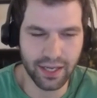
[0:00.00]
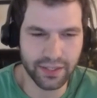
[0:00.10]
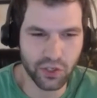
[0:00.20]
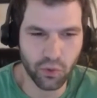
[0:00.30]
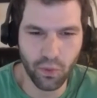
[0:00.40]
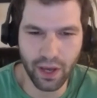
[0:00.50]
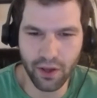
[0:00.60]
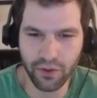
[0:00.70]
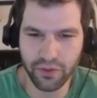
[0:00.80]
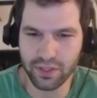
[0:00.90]
Your
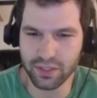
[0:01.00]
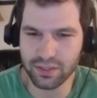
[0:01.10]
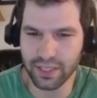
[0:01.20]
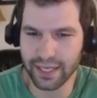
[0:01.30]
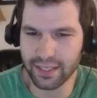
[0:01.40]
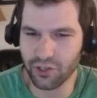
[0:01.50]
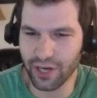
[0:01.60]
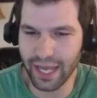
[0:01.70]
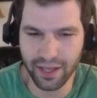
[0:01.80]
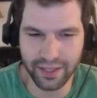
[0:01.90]
wealth, just like your
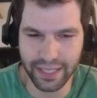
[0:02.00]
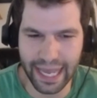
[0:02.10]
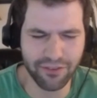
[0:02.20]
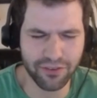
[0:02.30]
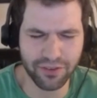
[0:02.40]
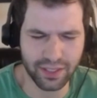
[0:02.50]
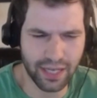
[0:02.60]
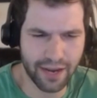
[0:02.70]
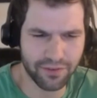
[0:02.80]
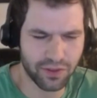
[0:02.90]

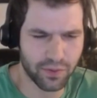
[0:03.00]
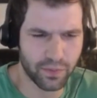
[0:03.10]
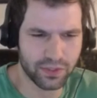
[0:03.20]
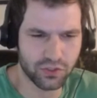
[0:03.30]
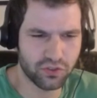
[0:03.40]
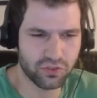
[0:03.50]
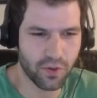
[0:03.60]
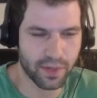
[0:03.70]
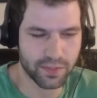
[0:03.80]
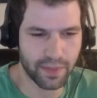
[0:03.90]
everything would be so
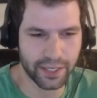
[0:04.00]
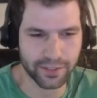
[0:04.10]
much better.